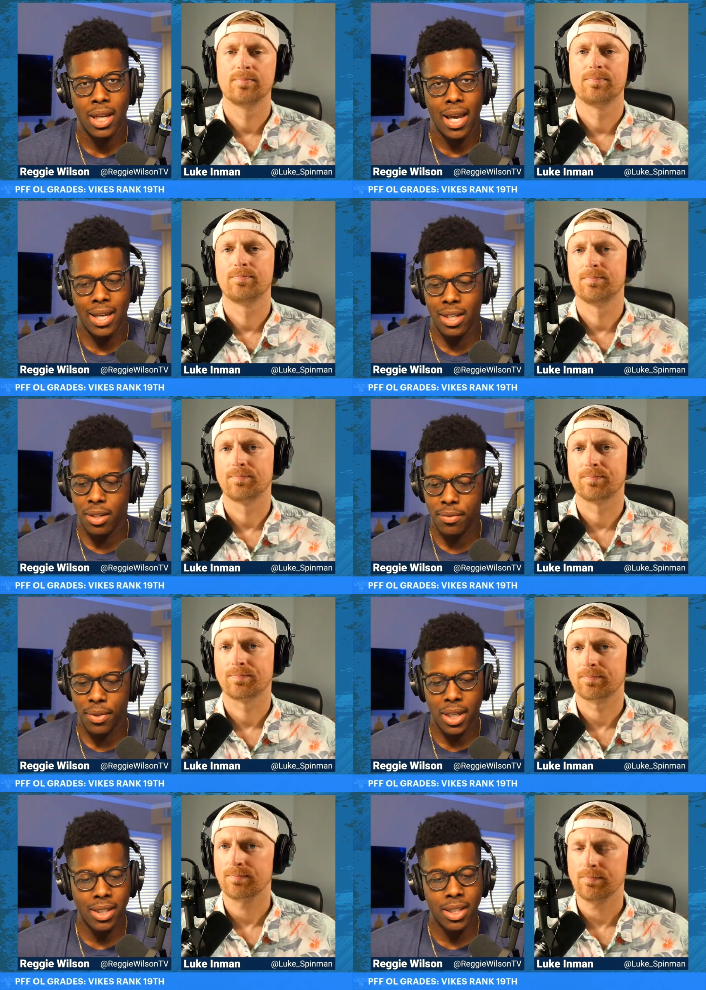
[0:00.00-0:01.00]
Speaker 1: if he
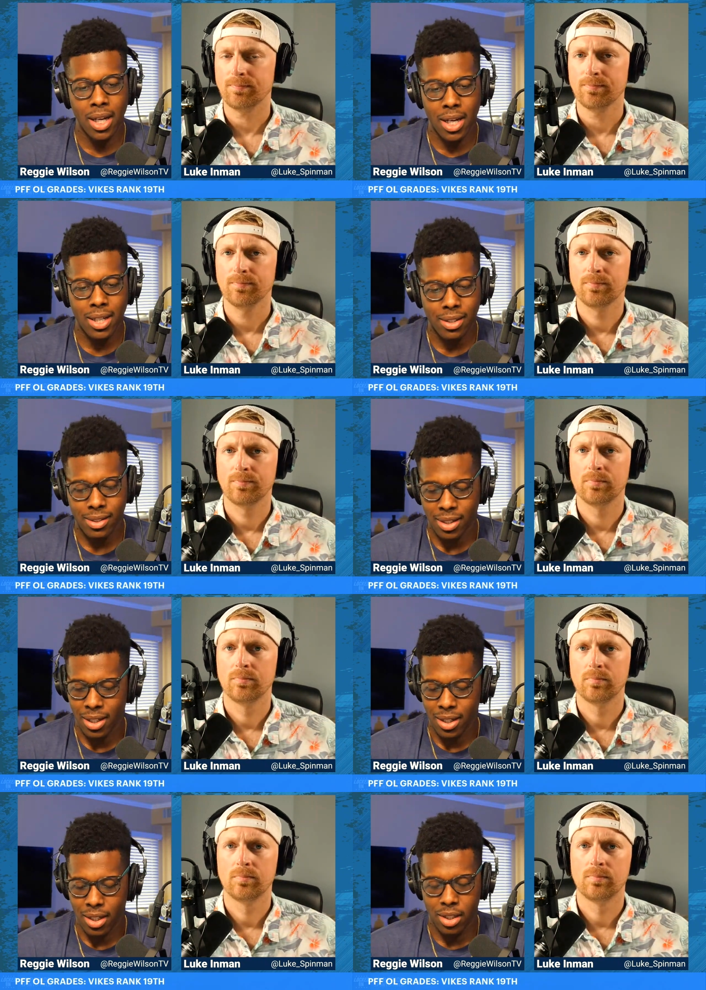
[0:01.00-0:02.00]
does,
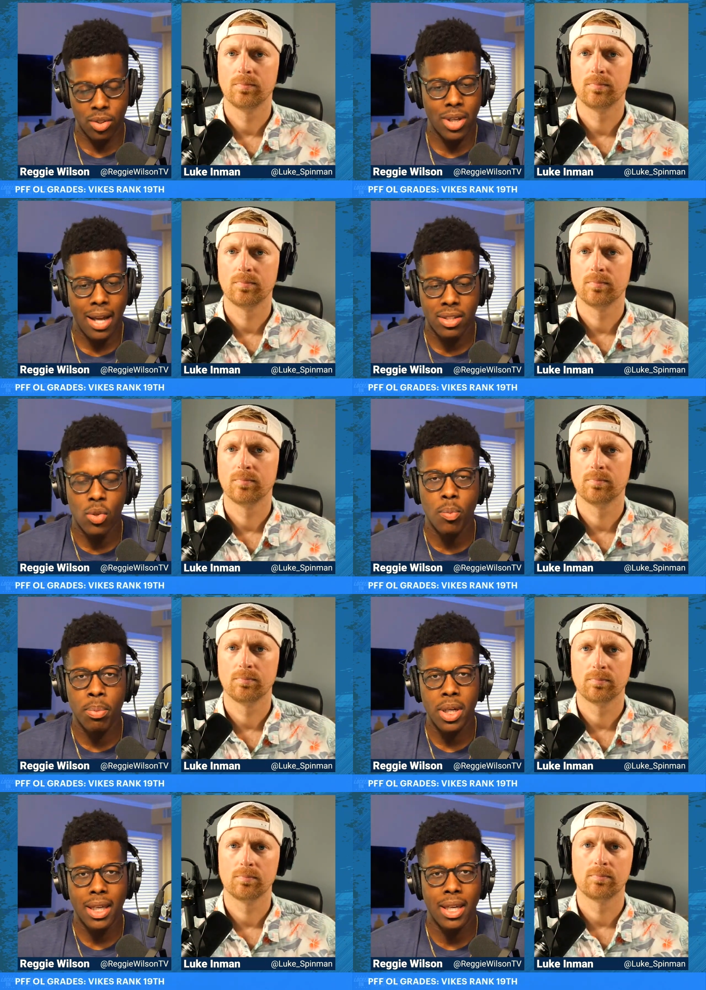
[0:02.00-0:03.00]
you got two
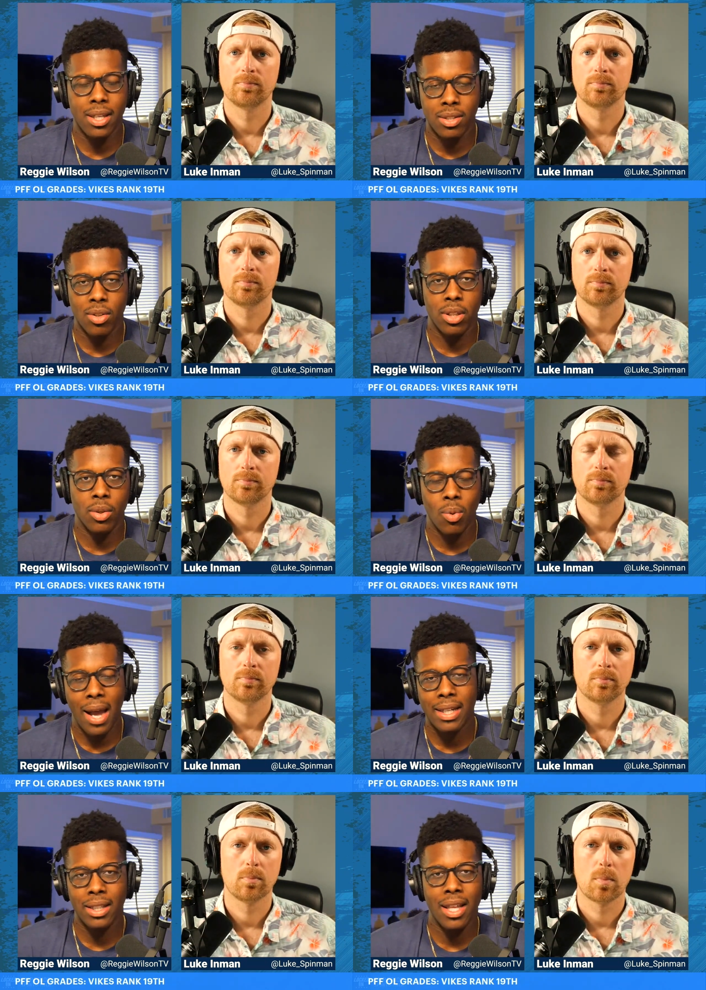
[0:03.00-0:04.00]
bookends on the right and
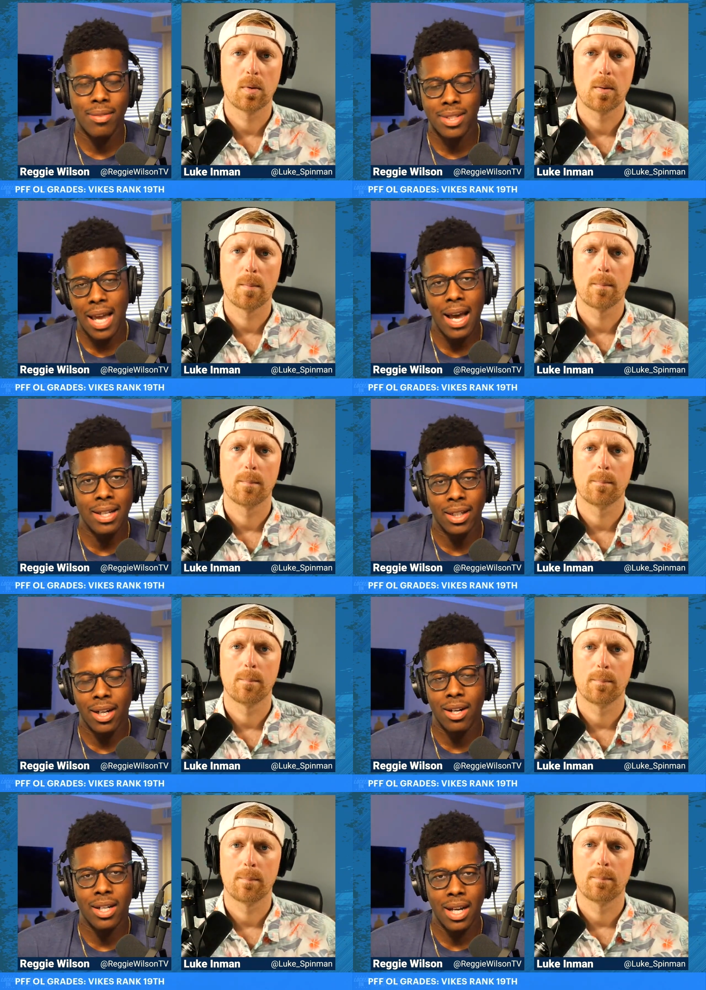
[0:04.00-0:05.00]
left side, and Kirk
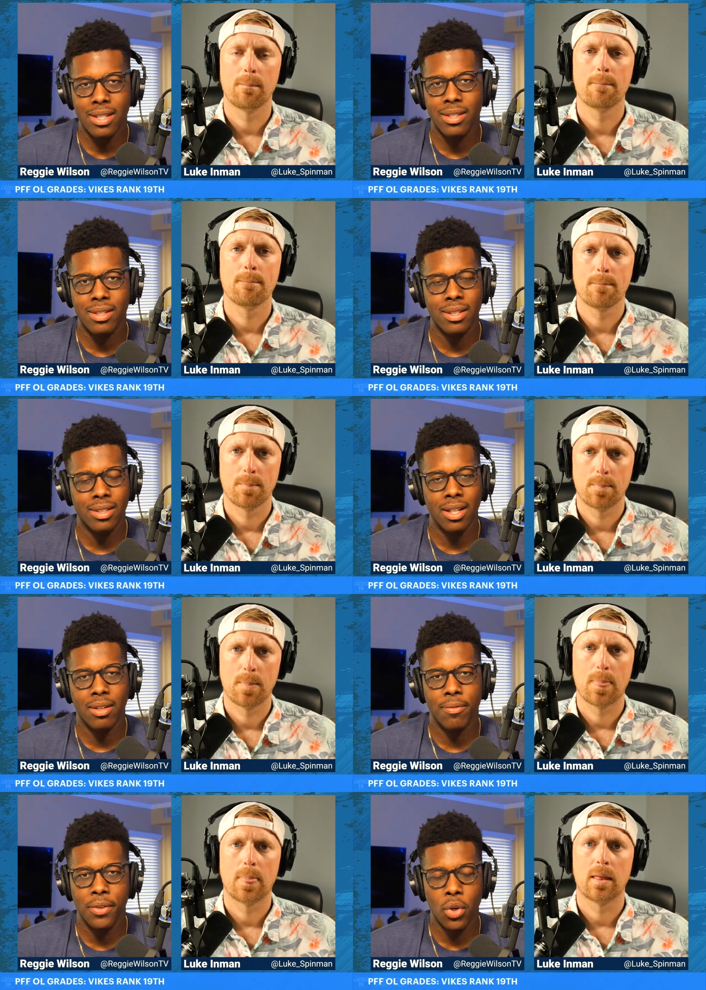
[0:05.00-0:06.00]
Cousins is going to
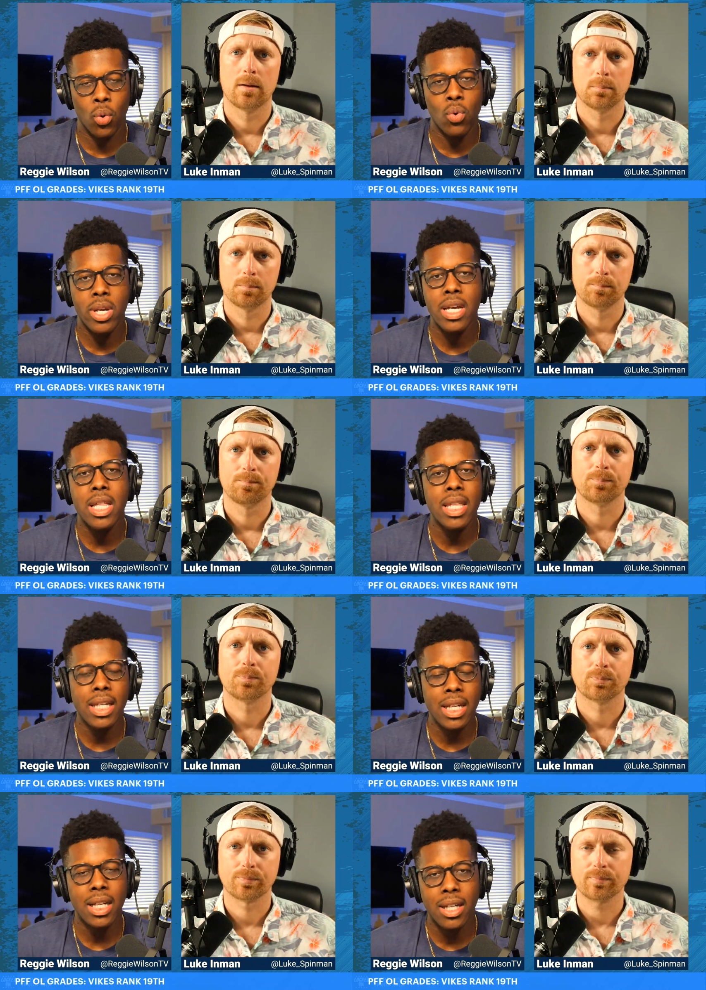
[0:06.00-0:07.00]
feel really
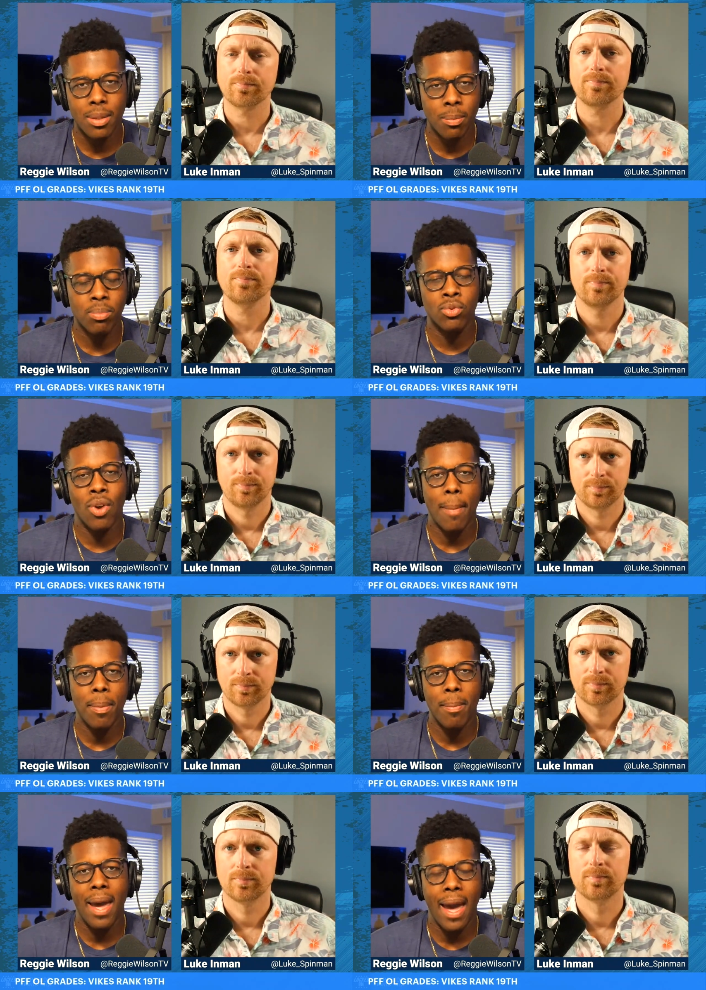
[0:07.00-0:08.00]
good dropping
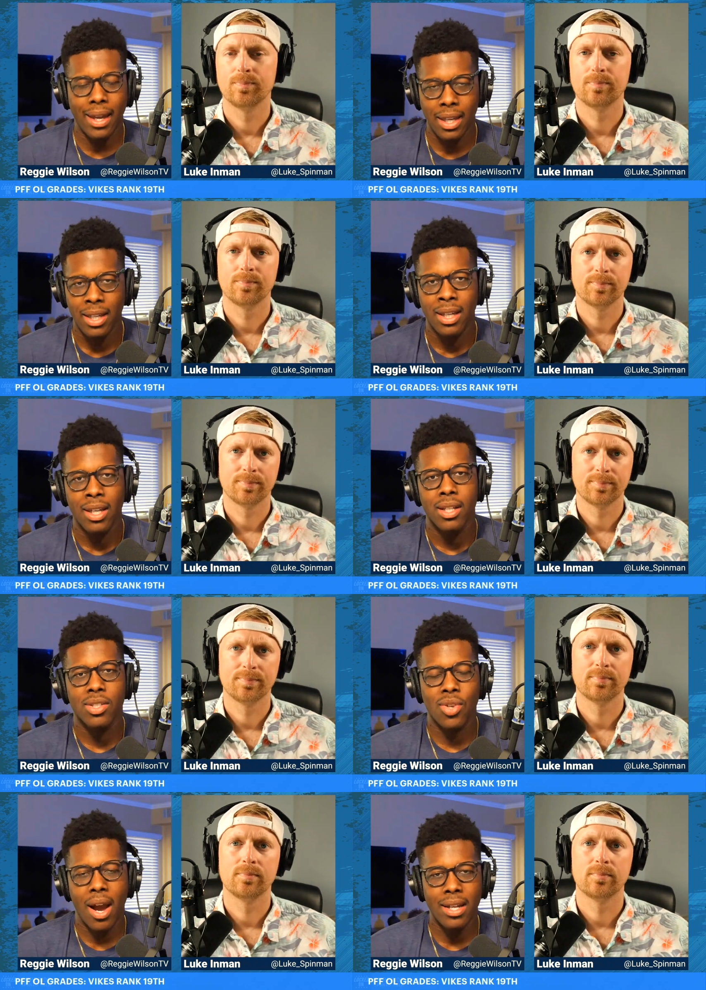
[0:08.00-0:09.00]
back,
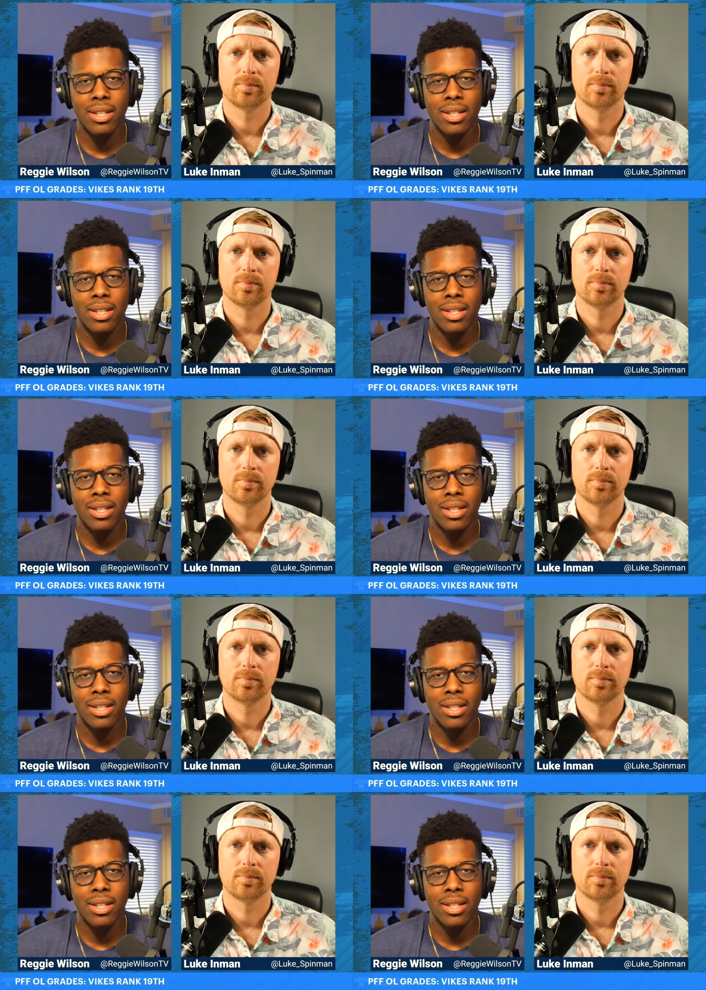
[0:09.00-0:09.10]
trying to,